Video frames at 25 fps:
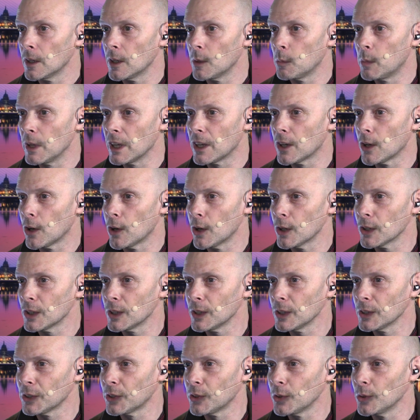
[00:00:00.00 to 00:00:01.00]
big
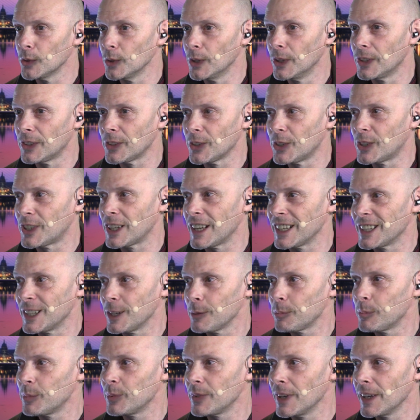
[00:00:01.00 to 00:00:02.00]
hurdle to set
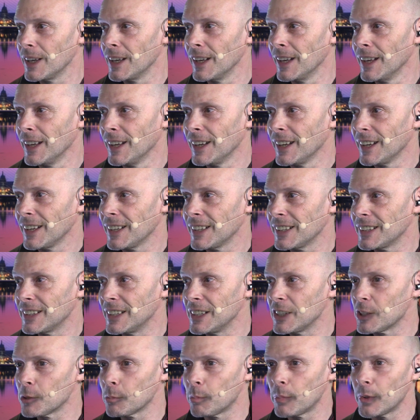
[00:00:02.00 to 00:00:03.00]
up
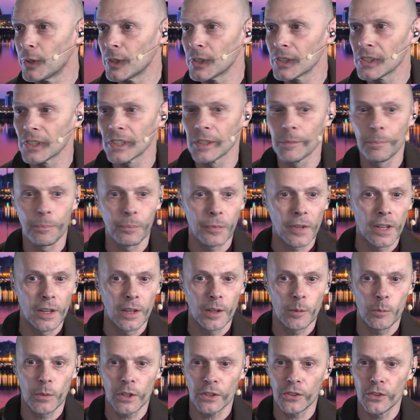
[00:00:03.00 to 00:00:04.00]
this part,
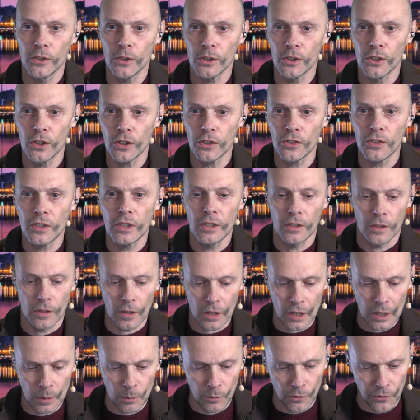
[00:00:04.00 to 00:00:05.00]
but you're just in
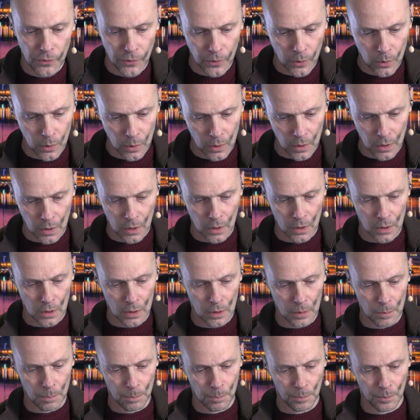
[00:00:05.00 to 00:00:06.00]
time for
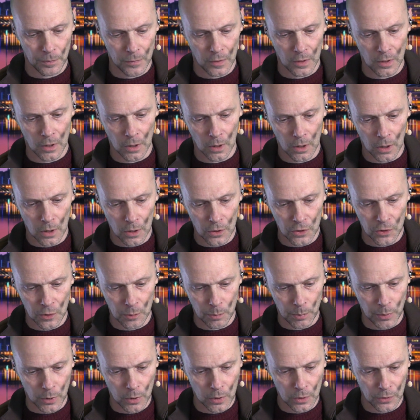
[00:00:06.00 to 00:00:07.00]
the
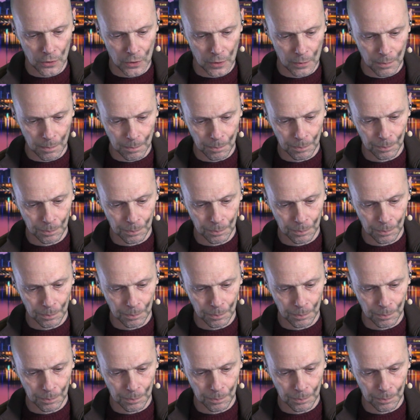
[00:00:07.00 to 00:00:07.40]
last part.